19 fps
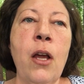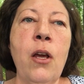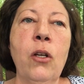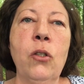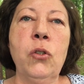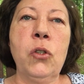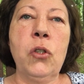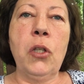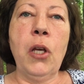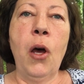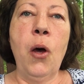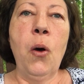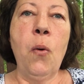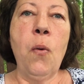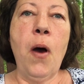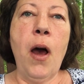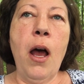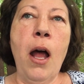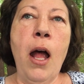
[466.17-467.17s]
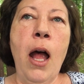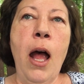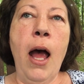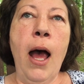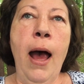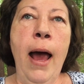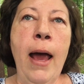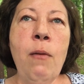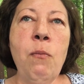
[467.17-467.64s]
So
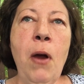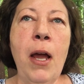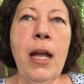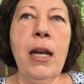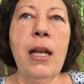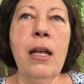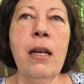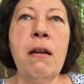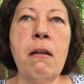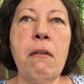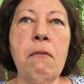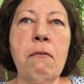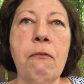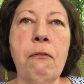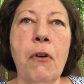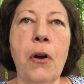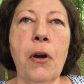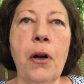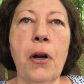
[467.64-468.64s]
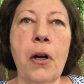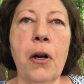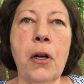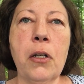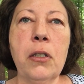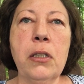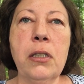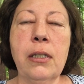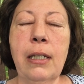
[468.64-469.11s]
I waited
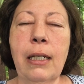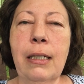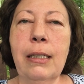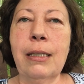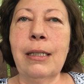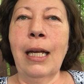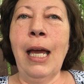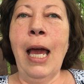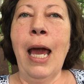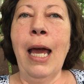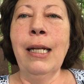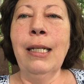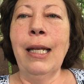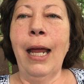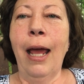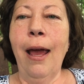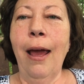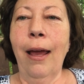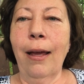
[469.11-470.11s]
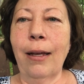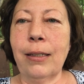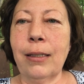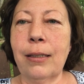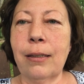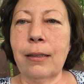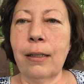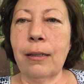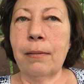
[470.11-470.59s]
for 68
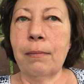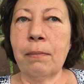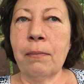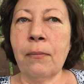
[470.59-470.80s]
days.